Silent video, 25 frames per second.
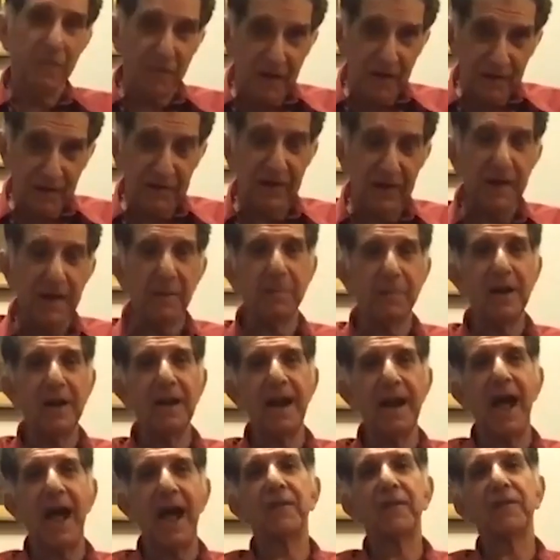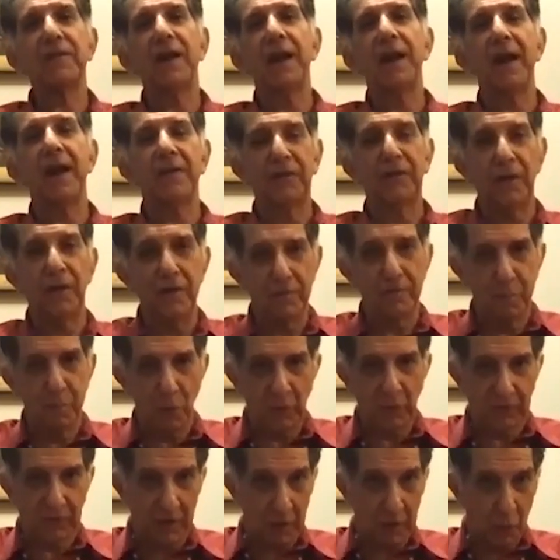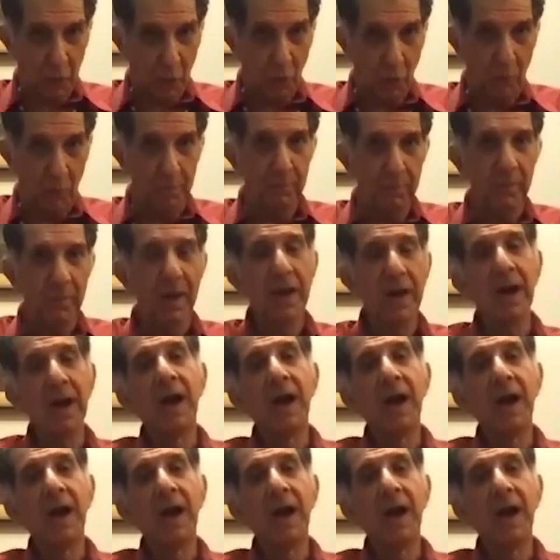reasonably large collection of books at home